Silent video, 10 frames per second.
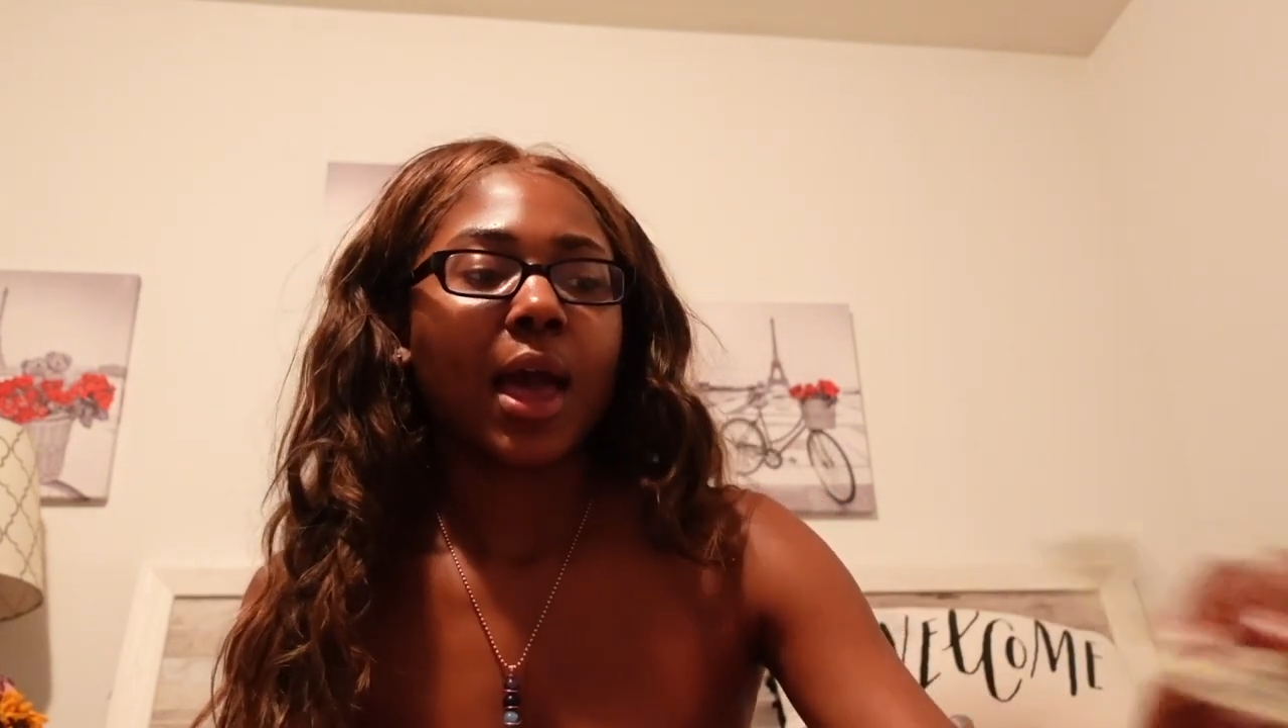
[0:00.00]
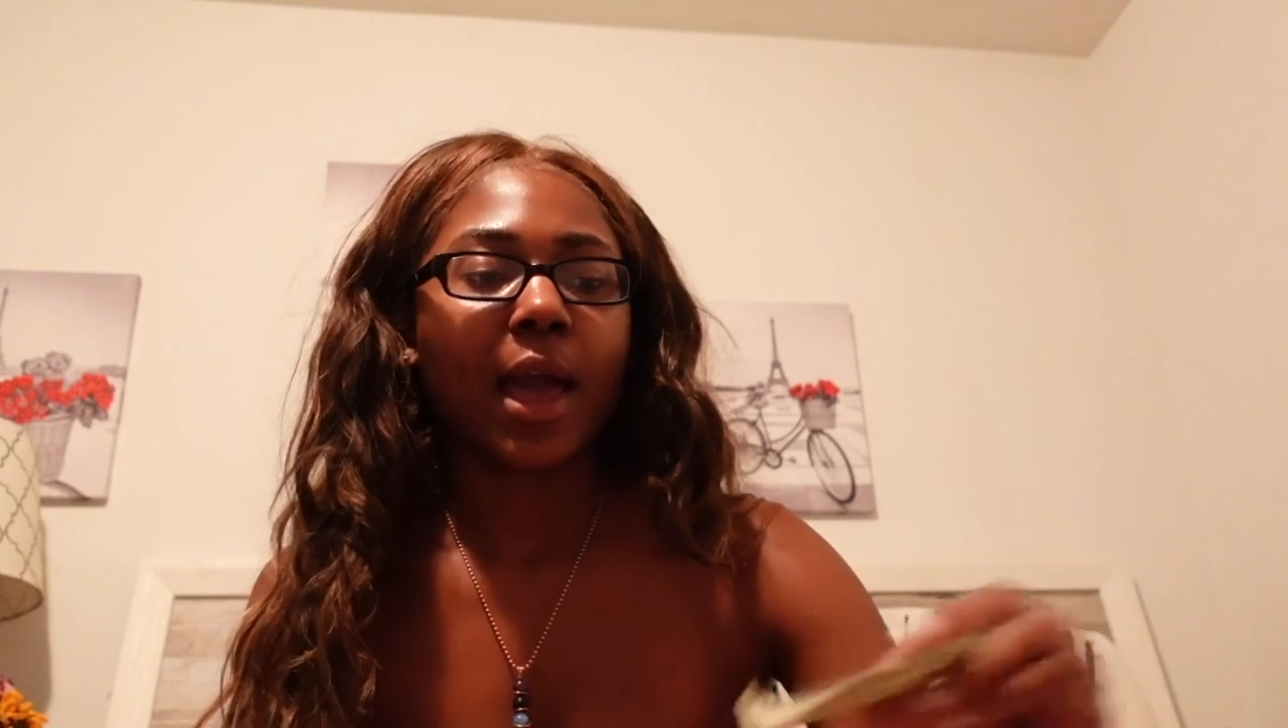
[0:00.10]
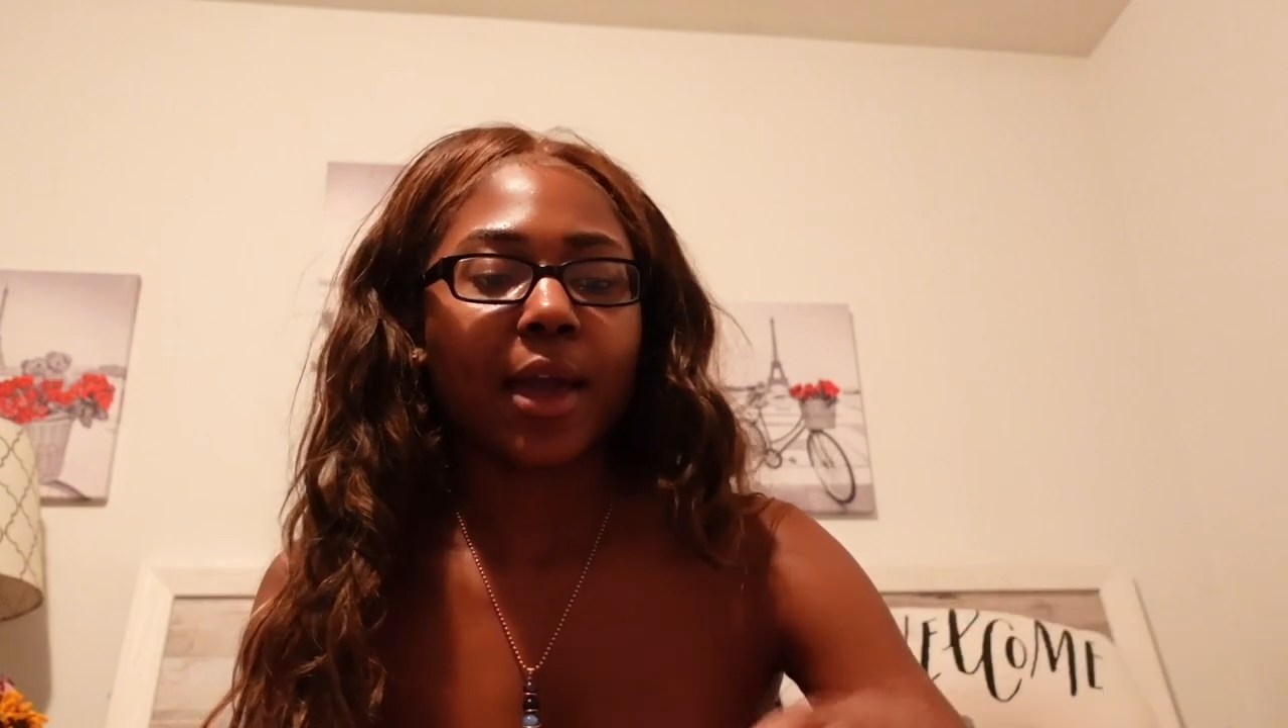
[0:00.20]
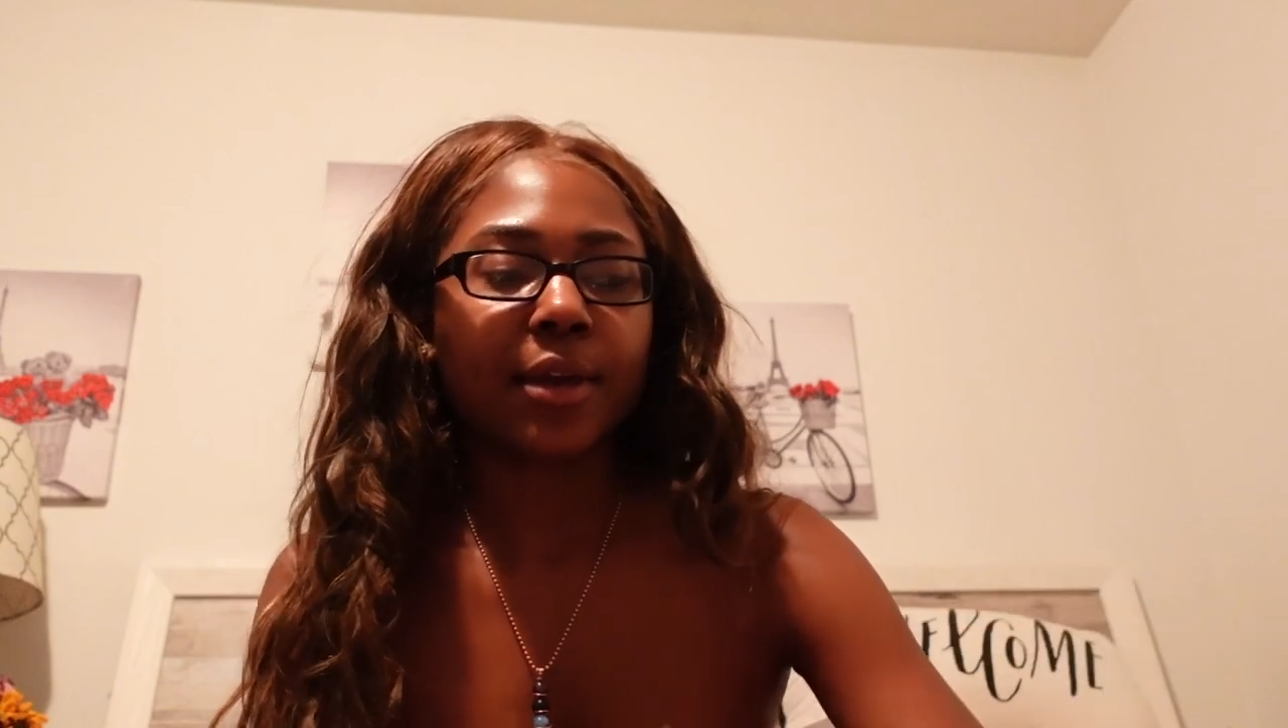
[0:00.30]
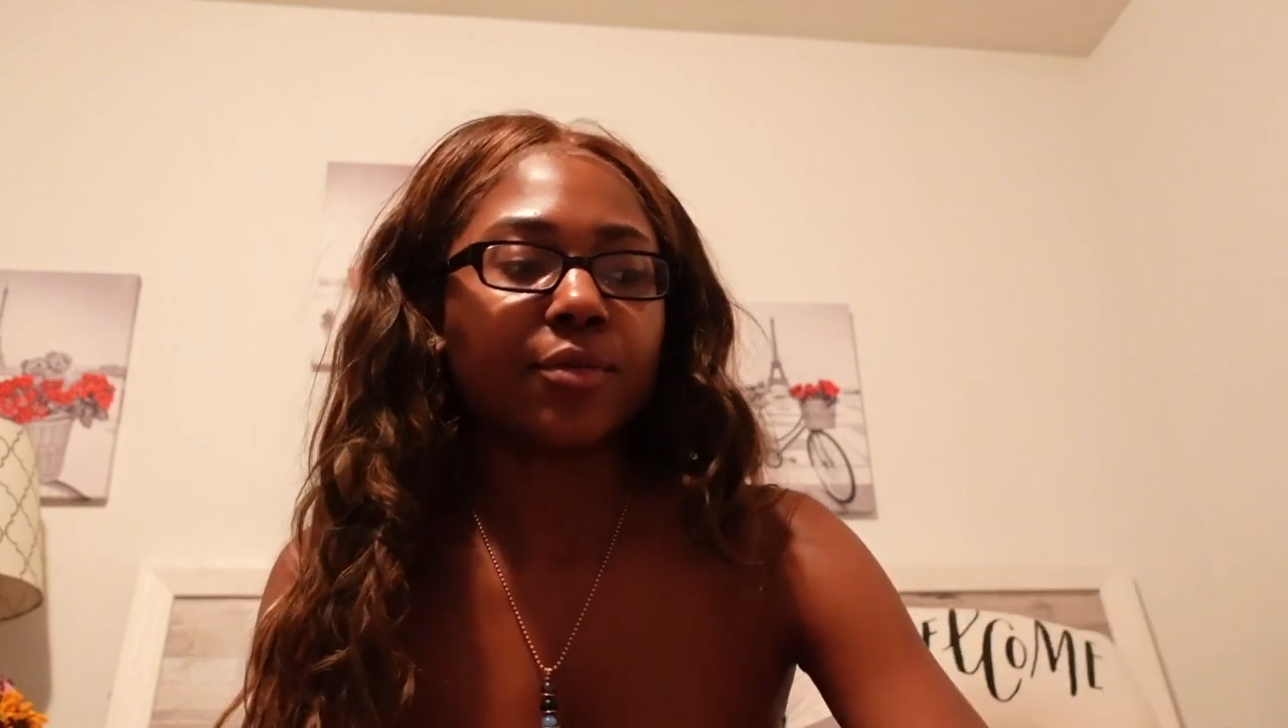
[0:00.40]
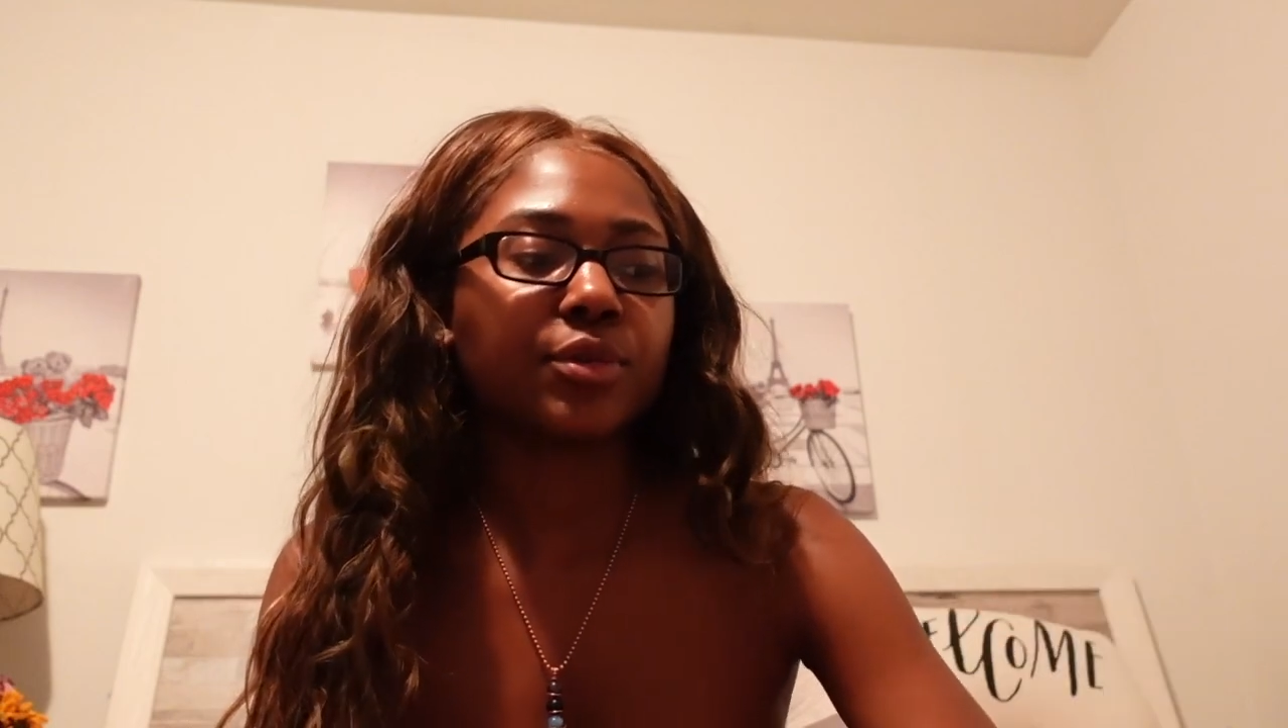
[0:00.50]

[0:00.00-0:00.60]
I